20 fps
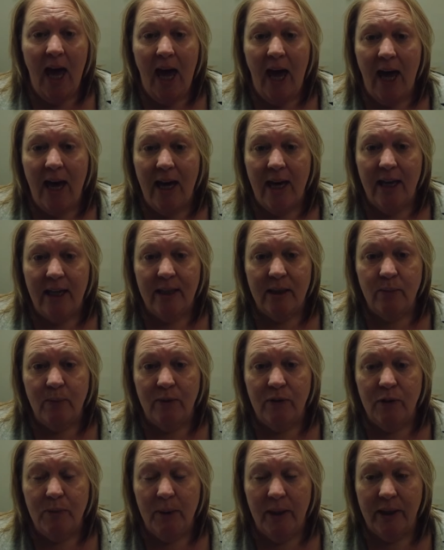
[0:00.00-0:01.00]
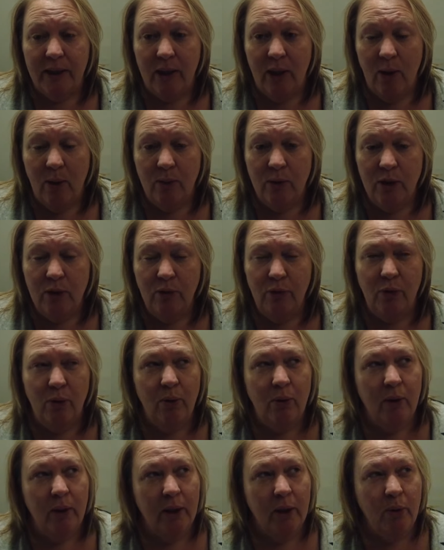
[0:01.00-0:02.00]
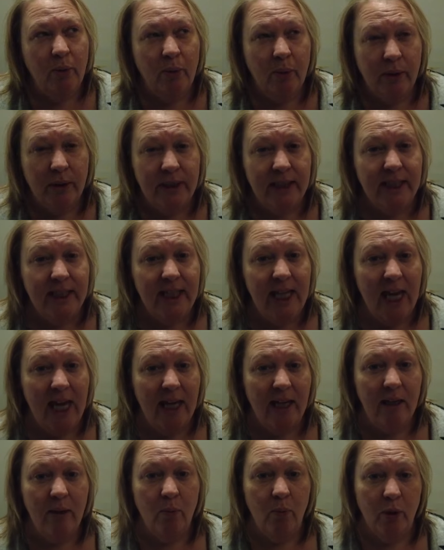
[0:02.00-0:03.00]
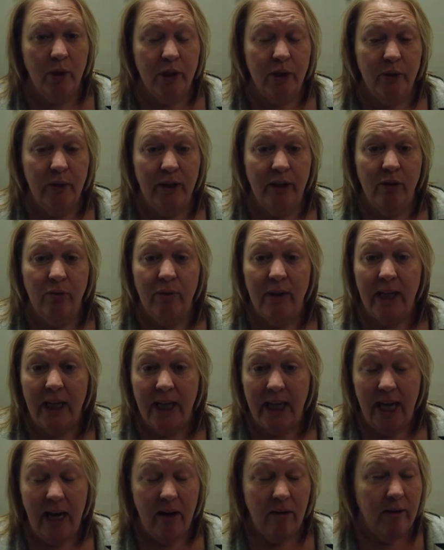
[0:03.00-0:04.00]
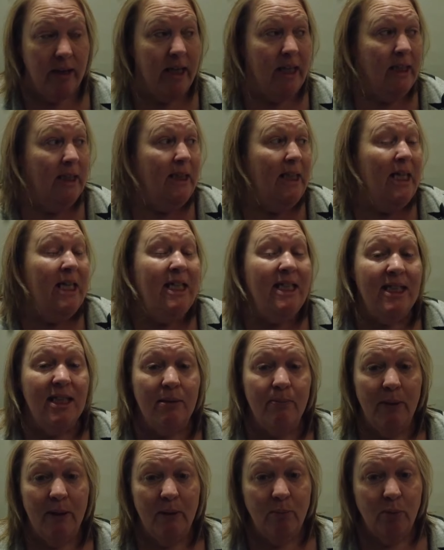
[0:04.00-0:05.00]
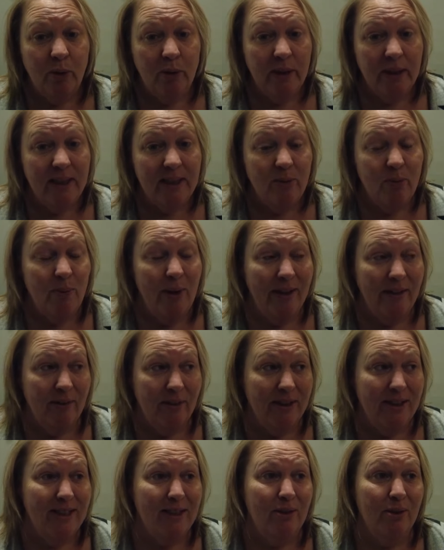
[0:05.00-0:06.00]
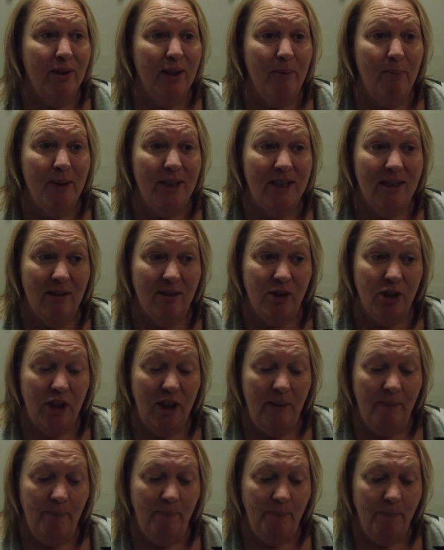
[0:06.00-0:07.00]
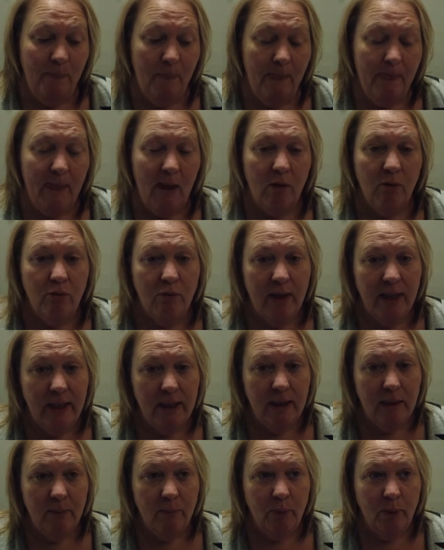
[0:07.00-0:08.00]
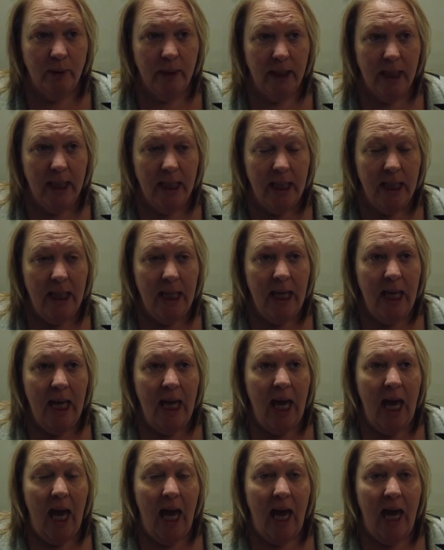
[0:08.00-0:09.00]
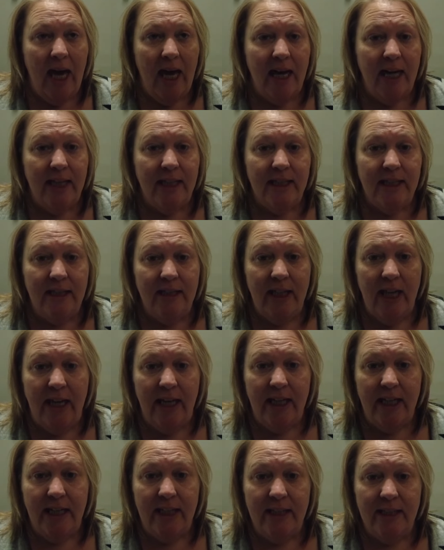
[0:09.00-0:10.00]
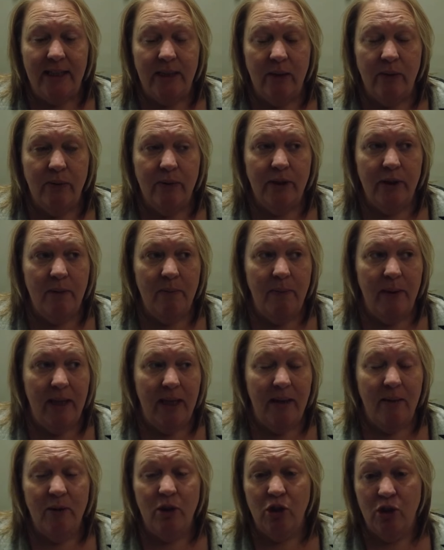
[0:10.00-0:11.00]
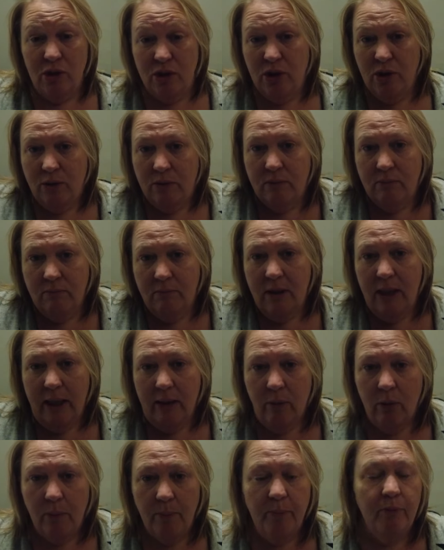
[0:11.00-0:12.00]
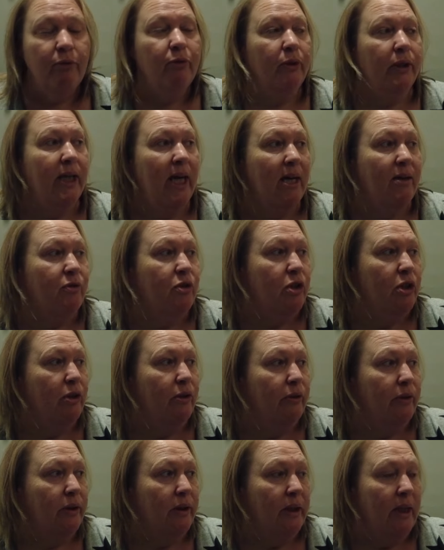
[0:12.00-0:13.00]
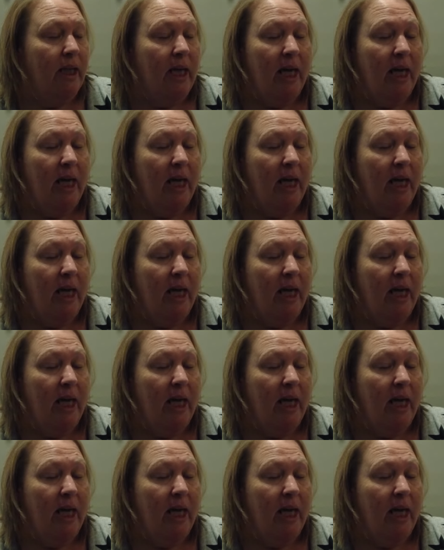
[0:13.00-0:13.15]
and we have to be on the coach for quarter to ten. We're doing the Ring of Kerry. Tomorrow morning's weather is looking a bit dodgy rain in the morning and then it is going to be, it should clear up for the afternoon.